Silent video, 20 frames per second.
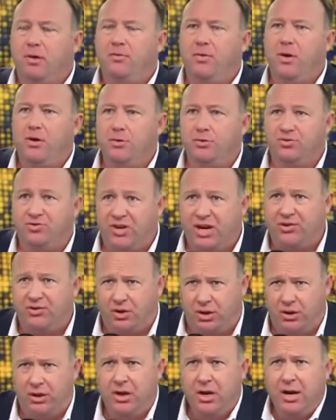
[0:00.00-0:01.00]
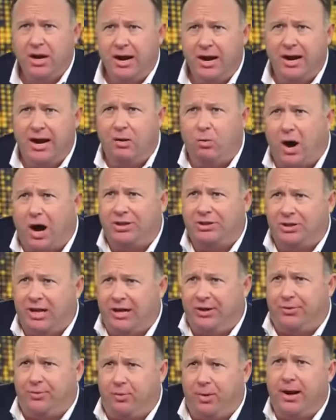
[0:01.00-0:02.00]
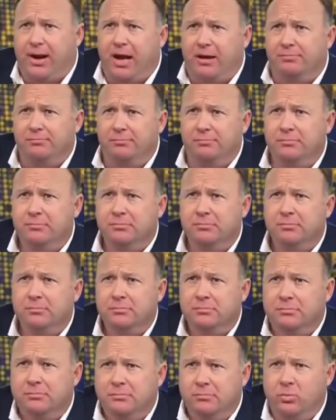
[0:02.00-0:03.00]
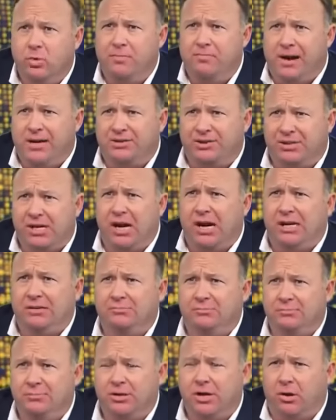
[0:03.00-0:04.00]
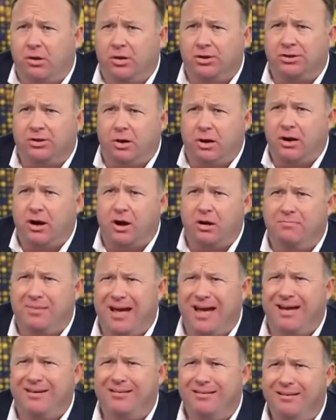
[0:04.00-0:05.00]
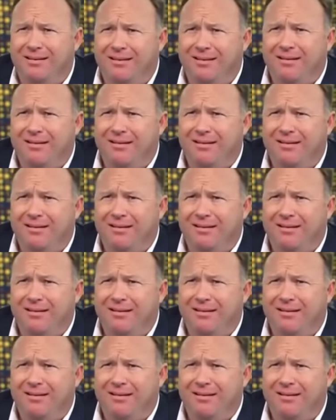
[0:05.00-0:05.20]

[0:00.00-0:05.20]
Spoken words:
the new season, and I watched like 3 of them with my son. The girls had already gone to bed.